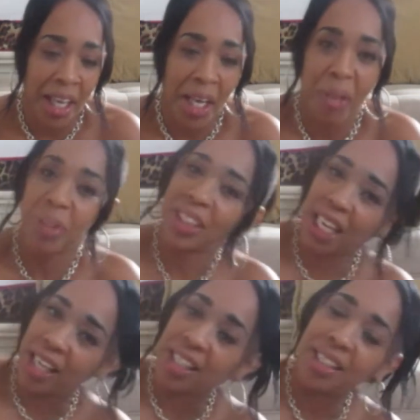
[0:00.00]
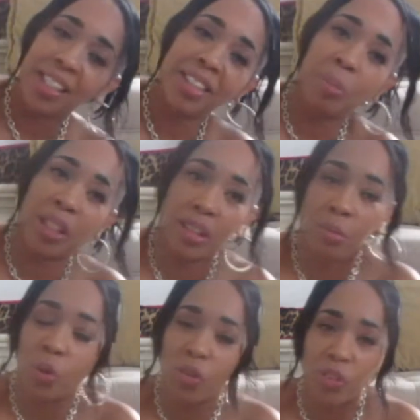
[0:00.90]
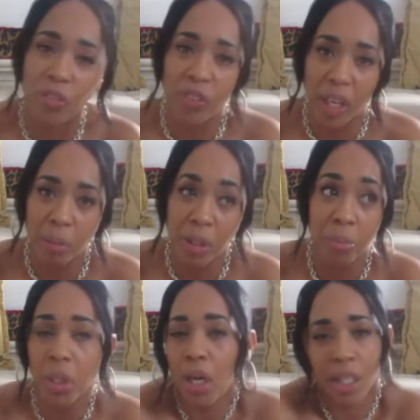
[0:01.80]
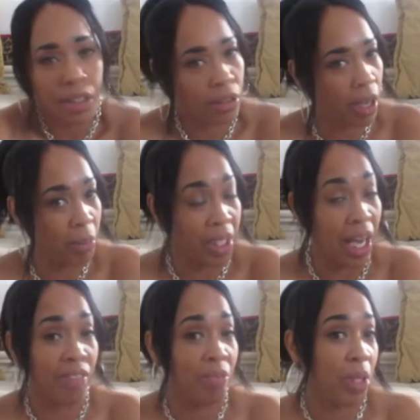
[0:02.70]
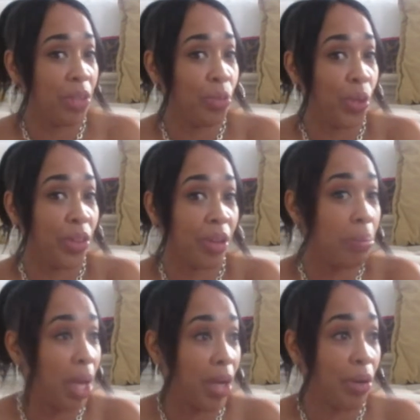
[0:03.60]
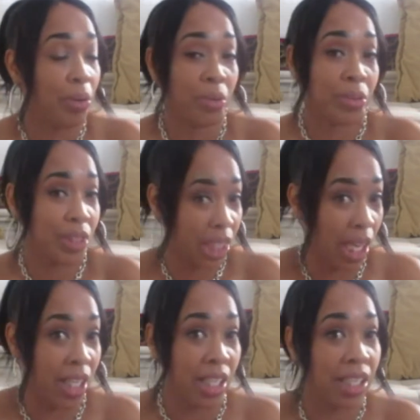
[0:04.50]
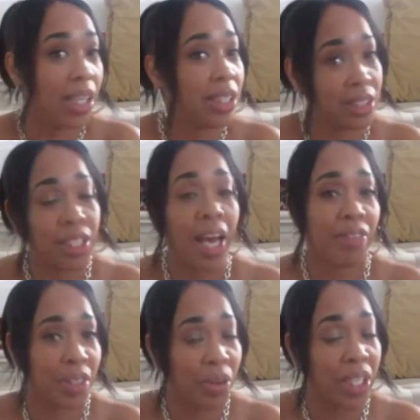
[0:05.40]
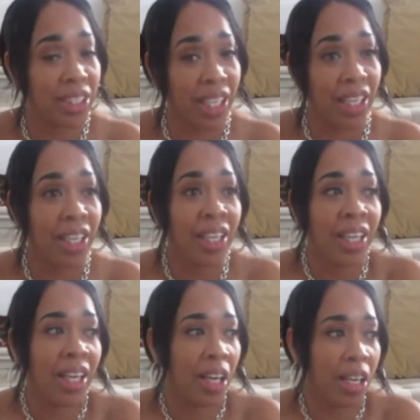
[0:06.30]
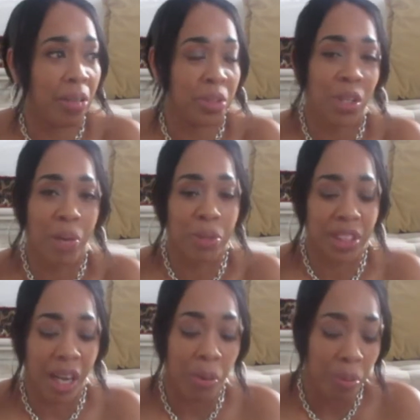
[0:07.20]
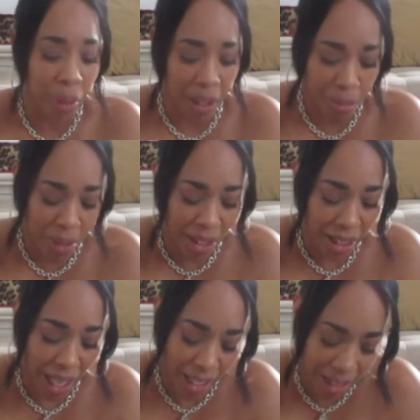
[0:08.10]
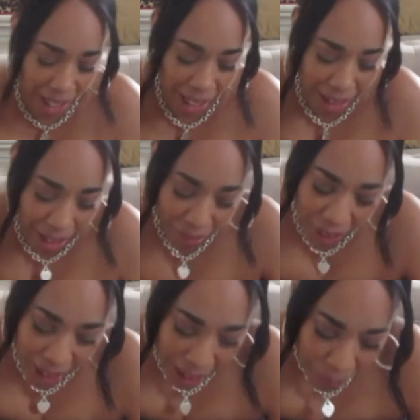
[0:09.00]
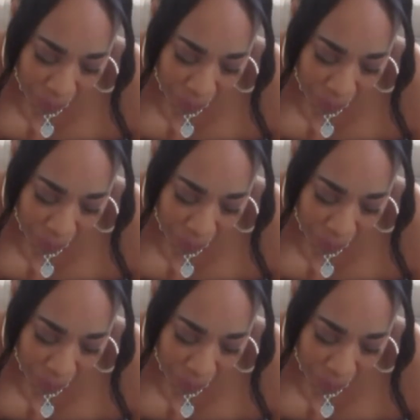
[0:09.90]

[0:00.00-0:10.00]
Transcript: The skating thing is basically more for family, but also, I mean, I've been with a male skating and just having a great day. So I would recommend Cascade, definitely.